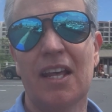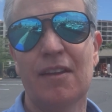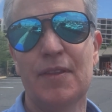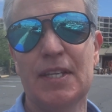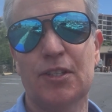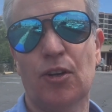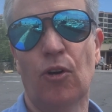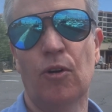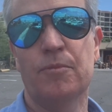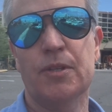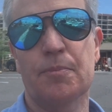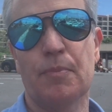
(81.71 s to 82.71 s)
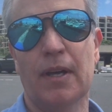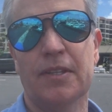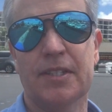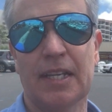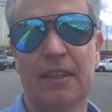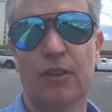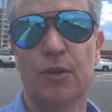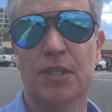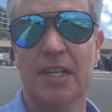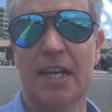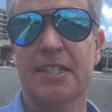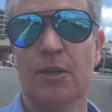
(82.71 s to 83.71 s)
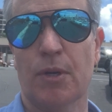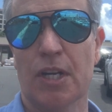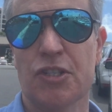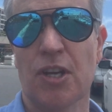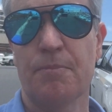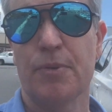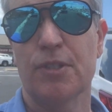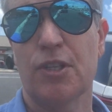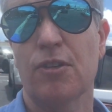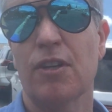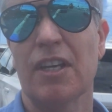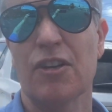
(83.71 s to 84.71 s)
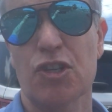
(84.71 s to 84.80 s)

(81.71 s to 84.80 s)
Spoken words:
of these homes up on St. Louis Heights that we're going to jump into here